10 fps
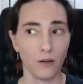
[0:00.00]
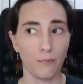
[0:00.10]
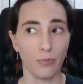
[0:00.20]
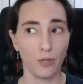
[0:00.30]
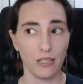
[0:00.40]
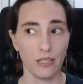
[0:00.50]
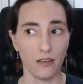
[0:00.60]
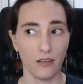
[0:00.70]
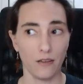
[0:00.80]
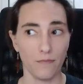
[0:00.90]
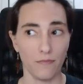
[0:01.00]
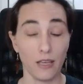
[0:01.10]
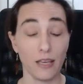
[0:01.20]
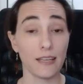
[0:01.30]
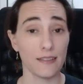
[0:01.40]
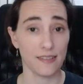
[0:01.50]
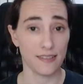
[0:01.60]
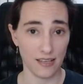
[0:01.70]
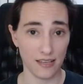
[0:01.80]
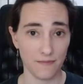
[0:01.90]
putting him in
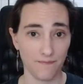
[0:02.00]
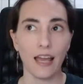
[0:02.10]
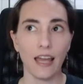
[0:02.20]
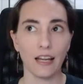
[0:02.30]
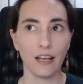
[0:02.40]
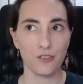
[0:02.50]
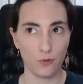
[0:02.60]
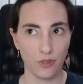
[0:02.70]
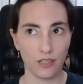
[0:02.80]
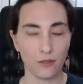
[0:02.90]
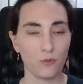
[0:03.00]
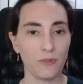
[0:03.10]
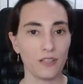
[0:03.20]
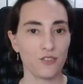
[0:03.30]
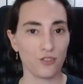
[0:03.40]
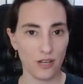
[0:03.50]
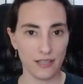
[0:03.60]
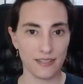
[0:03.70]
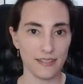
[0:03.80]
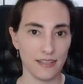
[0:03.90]
C. And I do think it would be a
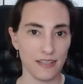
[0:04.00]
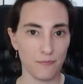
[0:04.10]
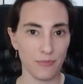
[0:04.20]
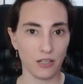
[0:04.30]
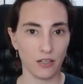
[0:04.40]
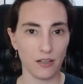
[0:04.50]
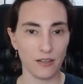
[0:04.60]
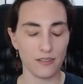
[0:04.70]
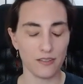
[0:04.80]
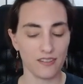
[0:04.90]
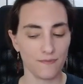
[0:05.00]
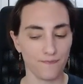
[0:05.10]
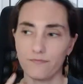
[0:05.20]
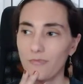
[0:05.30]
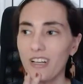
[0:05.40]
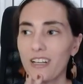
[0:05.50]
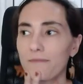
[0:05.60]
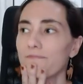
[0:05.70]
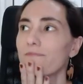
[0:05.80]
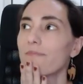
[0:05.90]
straight C because,
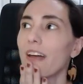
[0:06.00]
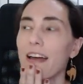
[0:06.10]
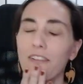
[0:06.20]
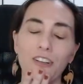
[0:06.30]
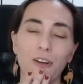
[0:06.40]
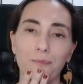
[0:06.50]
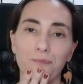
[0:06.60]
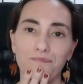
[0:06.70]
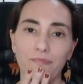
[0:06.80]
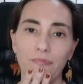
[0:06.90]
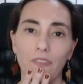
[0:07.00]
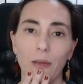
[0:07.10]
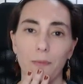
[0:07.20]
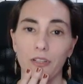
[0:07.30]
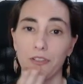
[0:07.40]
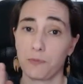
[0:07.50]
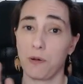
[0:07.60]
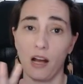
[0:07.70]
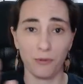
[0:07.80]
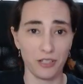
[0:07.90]
well, I don't know. I mean, it's
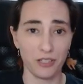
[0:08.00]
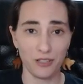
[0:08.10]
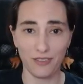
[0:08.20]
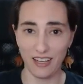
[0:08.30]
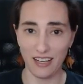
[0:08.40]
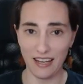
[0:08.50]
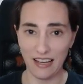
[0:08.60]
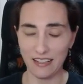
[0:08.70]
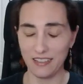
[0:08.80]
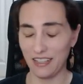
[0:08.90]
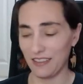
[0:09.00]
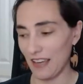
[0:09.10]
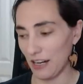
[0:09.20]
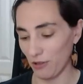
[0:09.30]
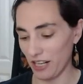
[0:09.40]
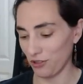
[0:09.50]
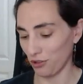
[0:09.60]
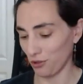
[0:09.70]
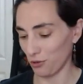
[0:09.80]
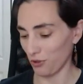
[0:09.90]
probably a good thing I didn't get that
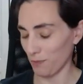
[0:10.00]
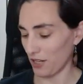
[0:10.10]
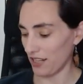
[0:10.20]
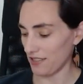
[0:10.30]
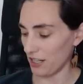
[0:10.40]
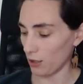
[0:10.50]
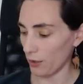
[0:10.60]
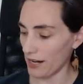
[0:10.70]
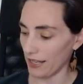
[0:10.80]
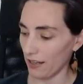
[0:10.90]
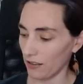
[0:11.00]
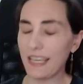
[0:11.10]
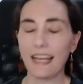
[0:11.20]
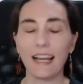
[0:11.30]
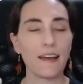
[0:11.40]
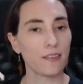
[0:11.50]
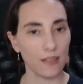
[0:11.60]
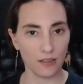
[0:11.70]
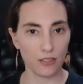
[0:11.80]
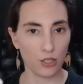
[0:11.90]
granular with my tier ranking. Again, I
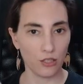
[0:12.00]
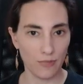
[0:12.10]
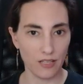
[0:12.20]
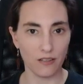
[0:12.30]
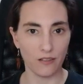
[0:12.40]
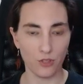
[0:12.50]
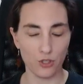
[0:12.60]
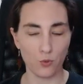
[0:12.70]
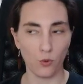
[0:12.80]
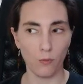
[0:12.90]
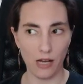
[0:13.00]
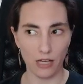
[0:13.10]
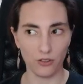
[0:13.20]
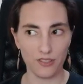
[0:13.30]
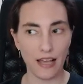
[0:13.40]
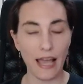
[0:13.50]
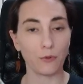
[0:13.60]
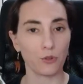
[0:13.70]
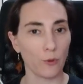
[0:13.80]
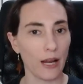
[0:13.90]
think there could be individual models I
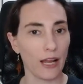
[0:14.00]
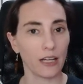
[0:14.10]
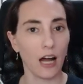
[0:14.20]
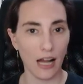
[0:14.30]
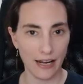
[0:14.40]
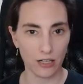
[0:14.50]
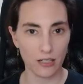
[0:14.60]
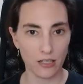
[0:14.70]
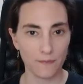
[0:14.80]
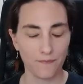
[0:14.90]
would rank higher.